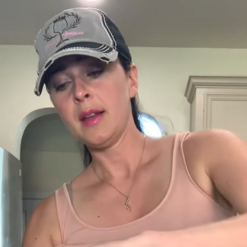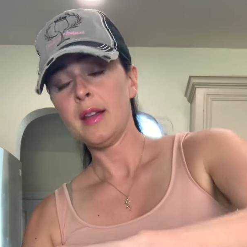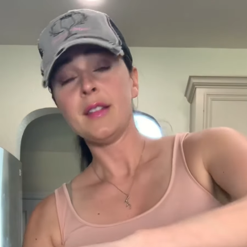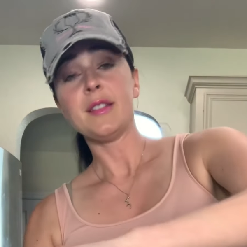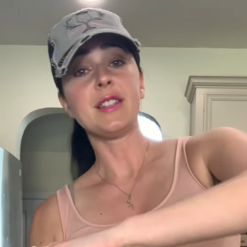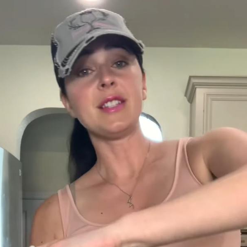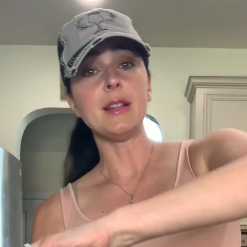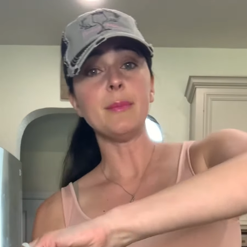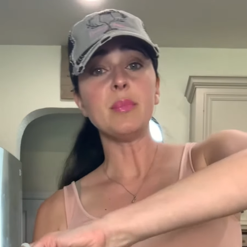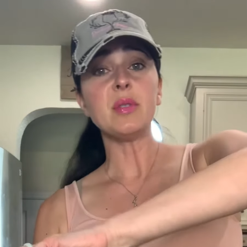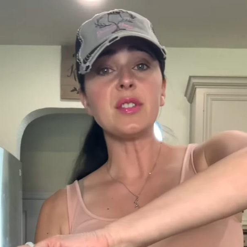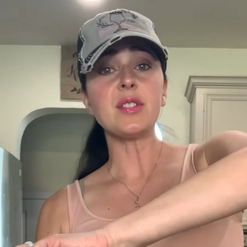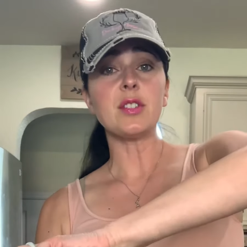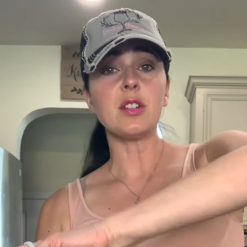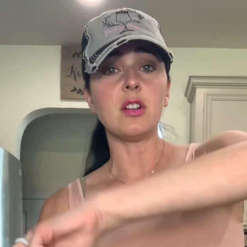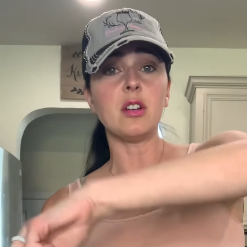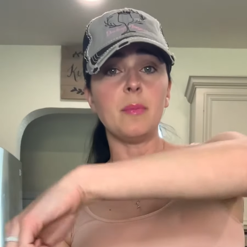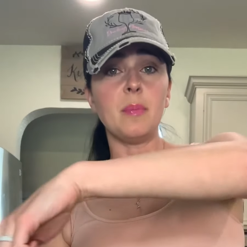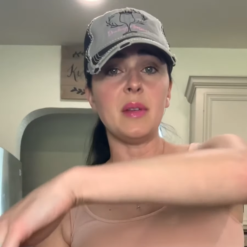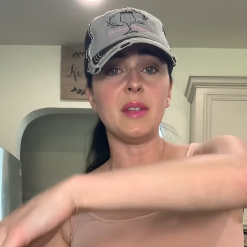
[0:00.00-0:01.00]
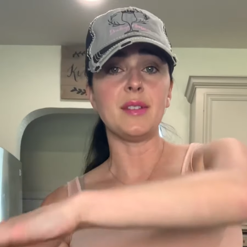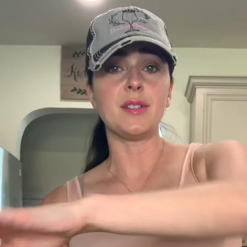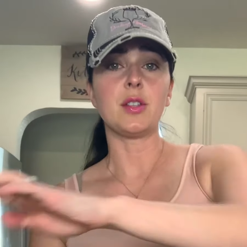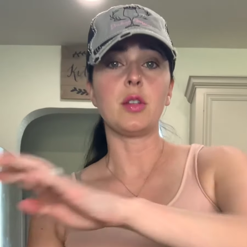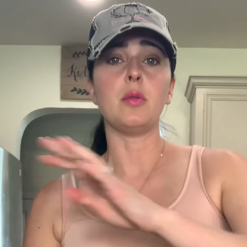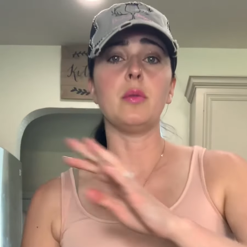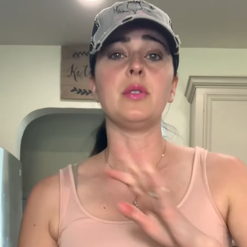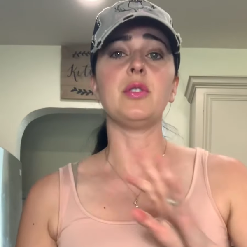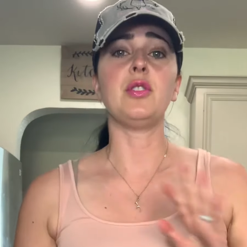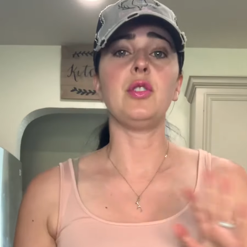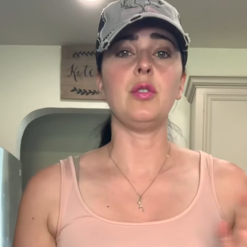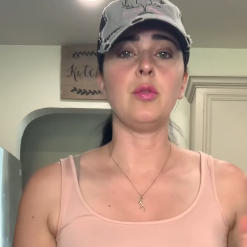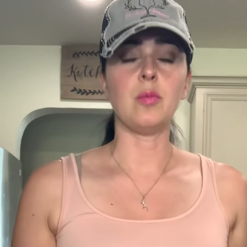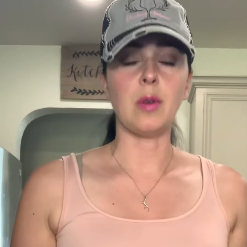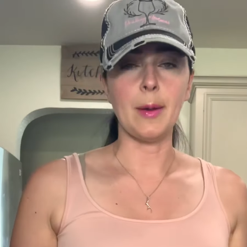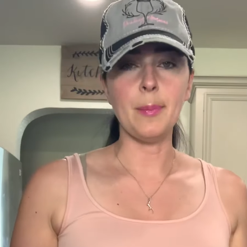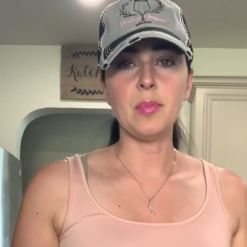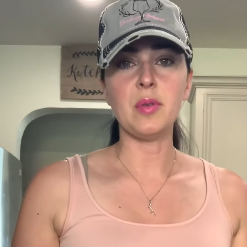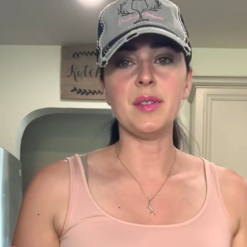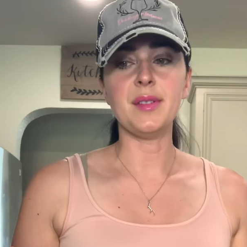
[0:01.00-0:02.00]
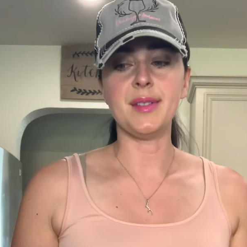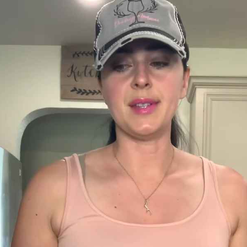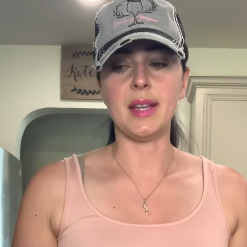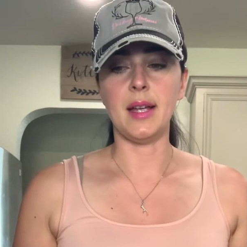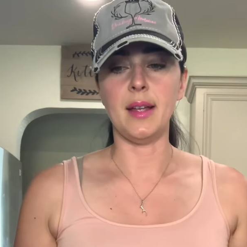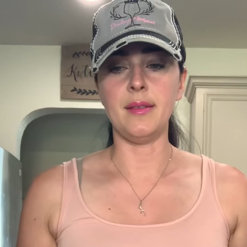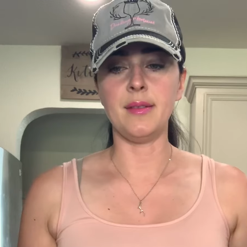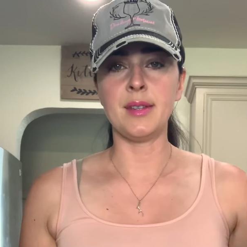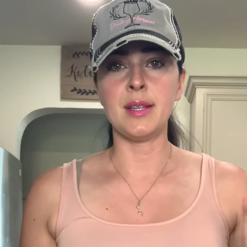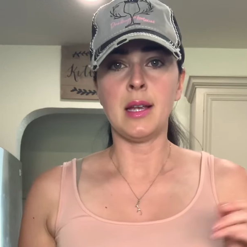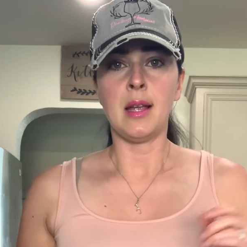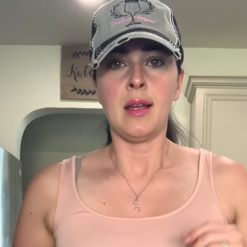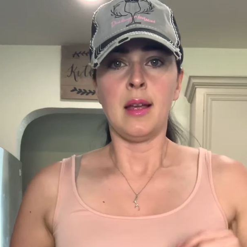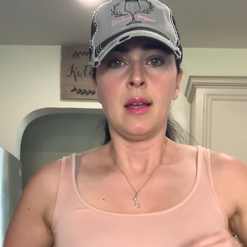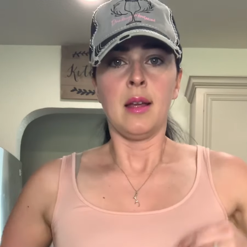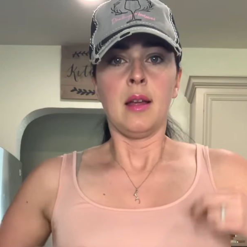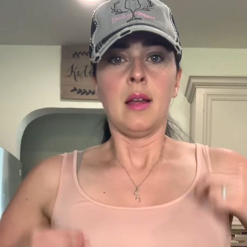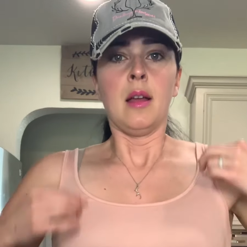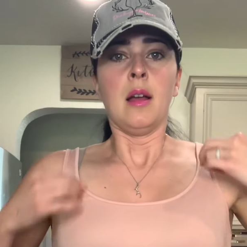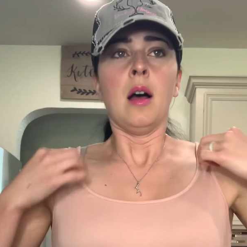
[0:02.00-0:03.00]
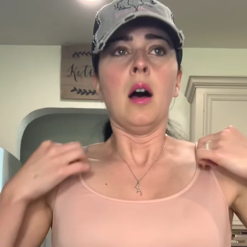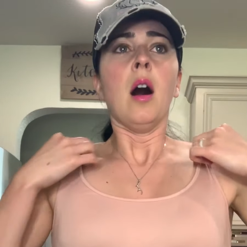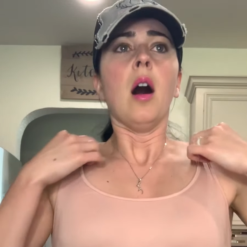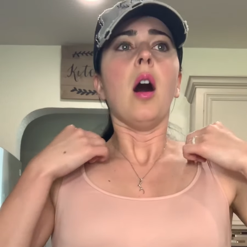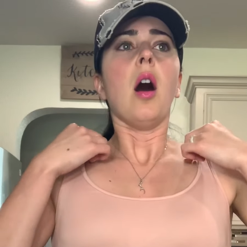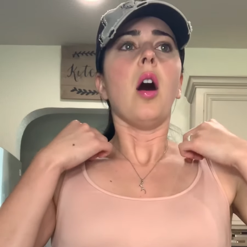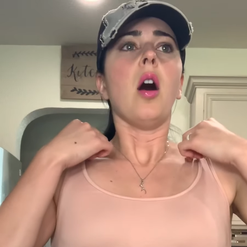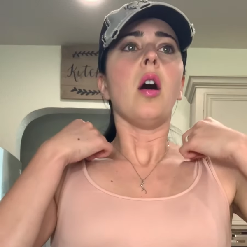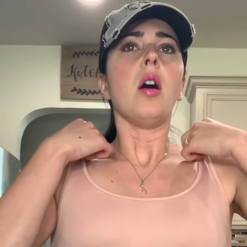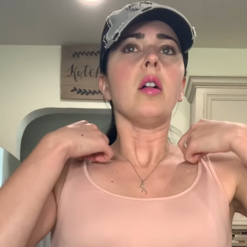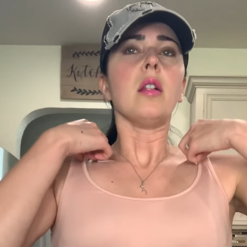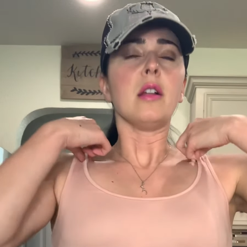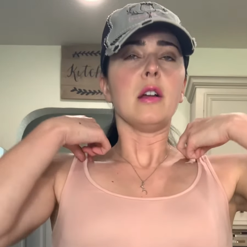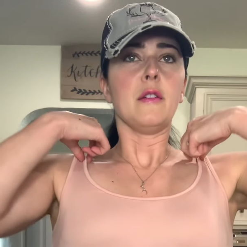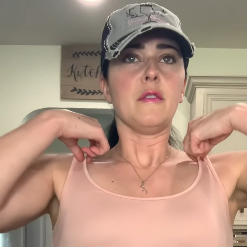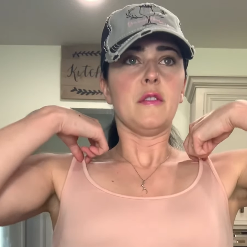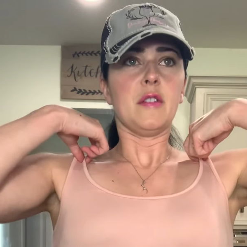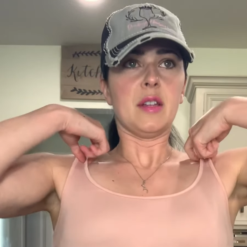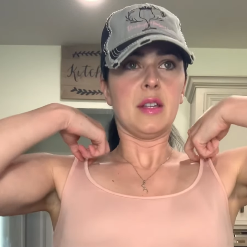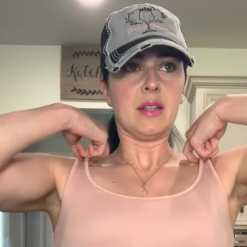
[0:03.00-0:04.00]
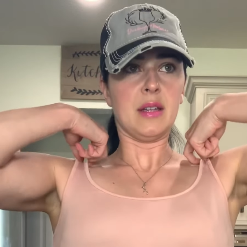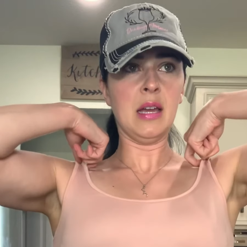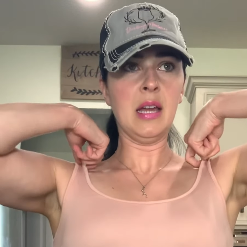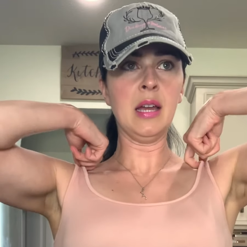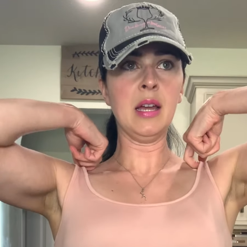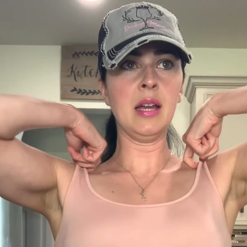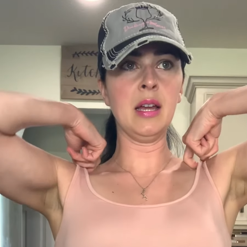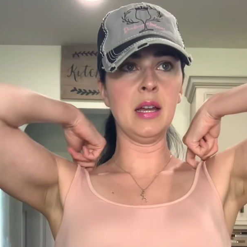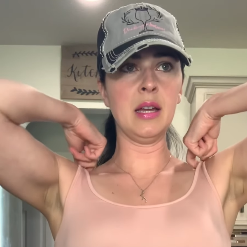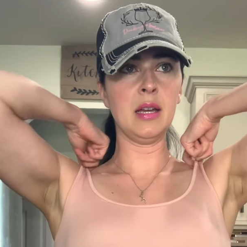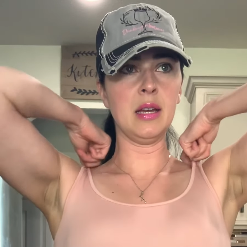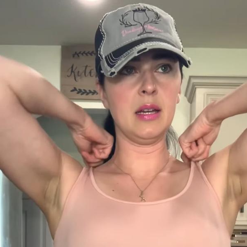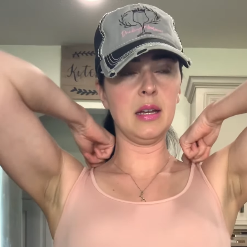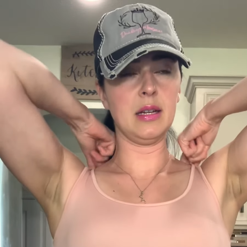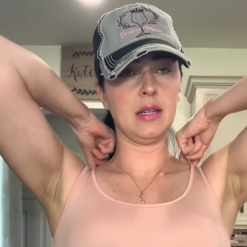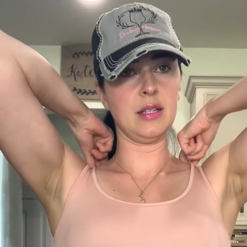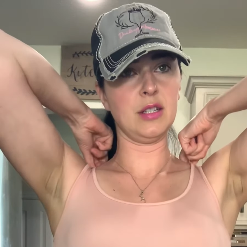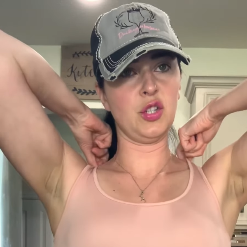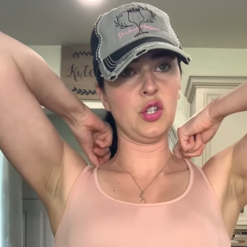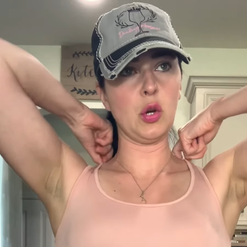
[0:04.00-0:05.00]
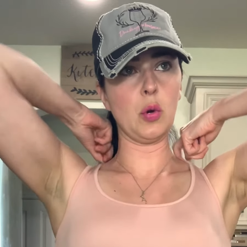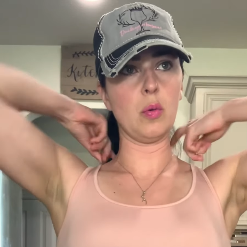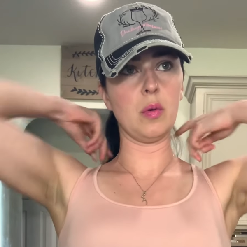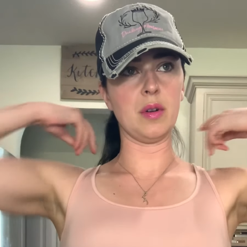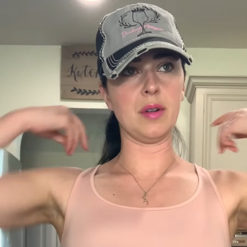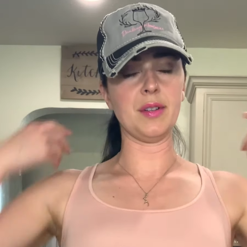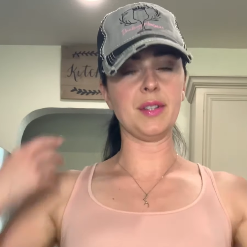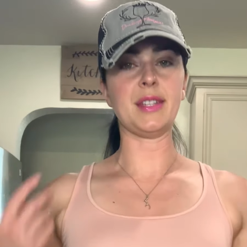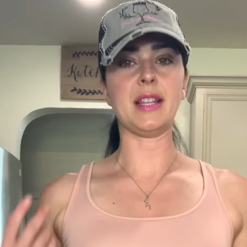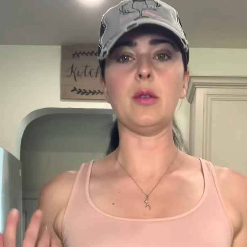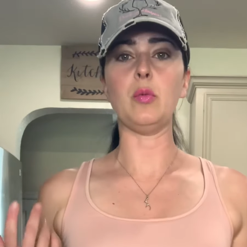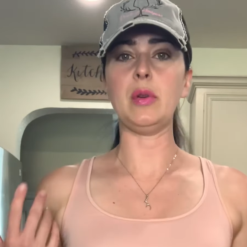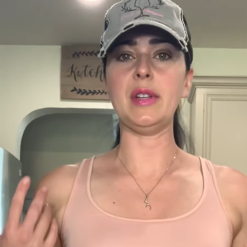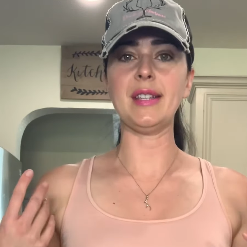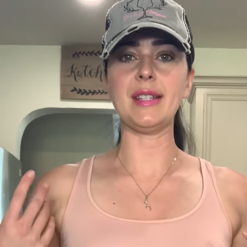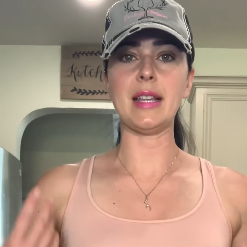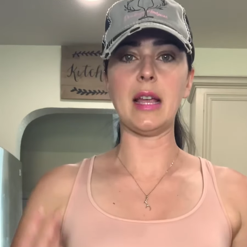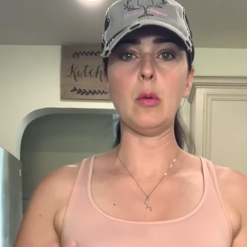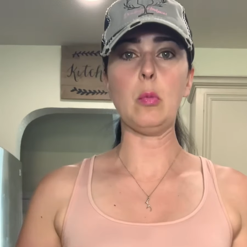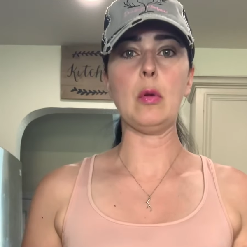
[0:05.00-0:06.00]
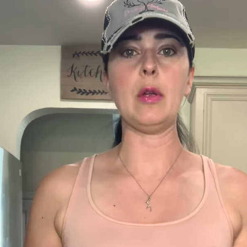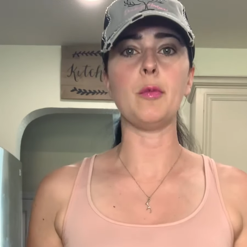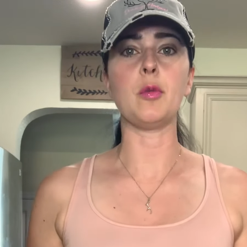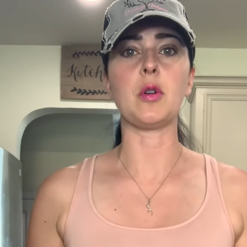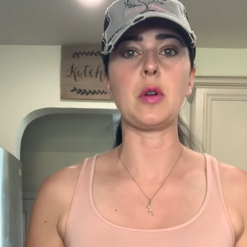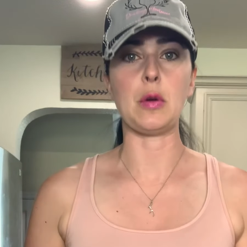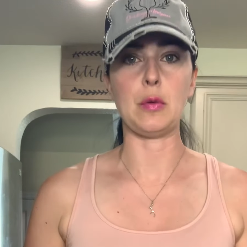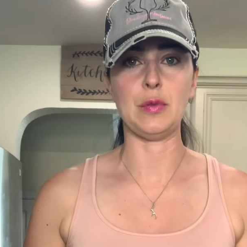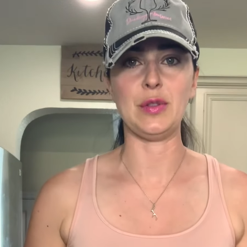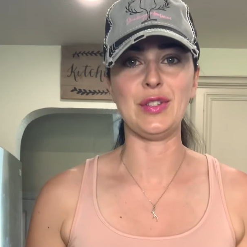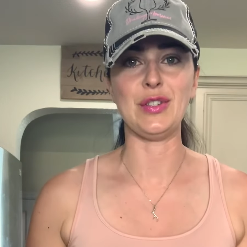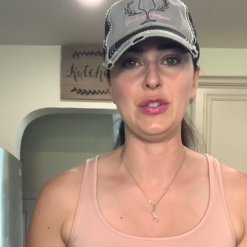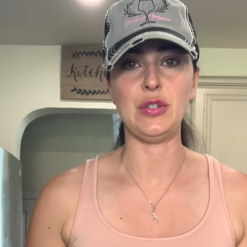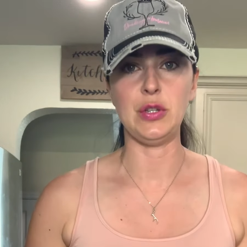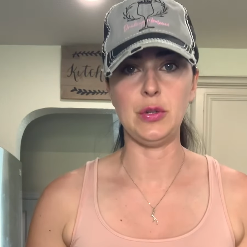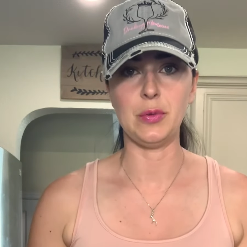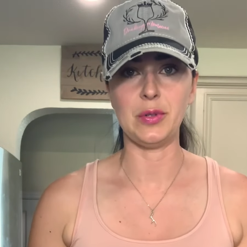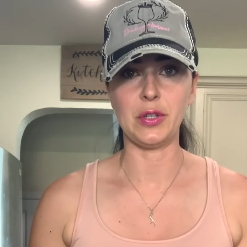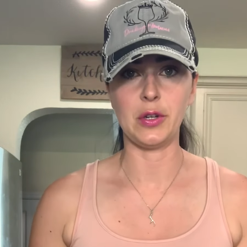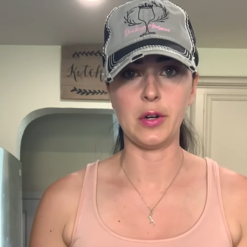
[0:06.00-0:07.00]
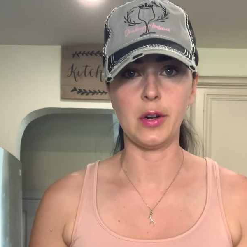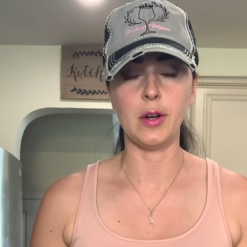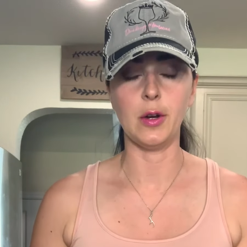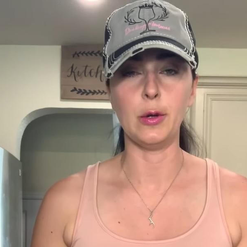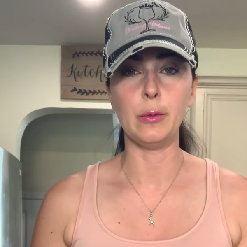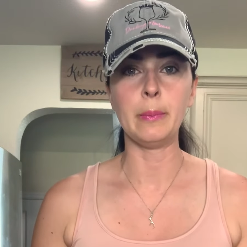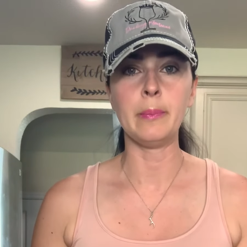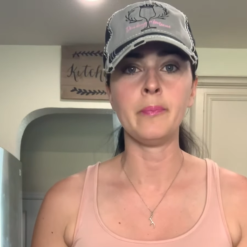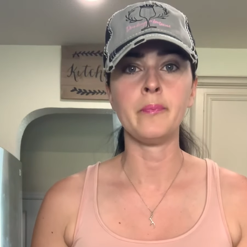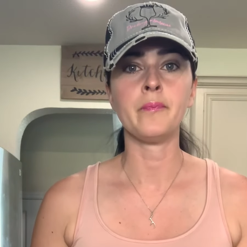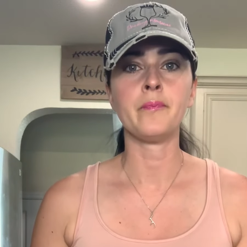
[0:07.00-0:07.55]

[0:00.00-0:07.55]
The simple syrup is going to represent all of the chores that we said we were going to do in our home.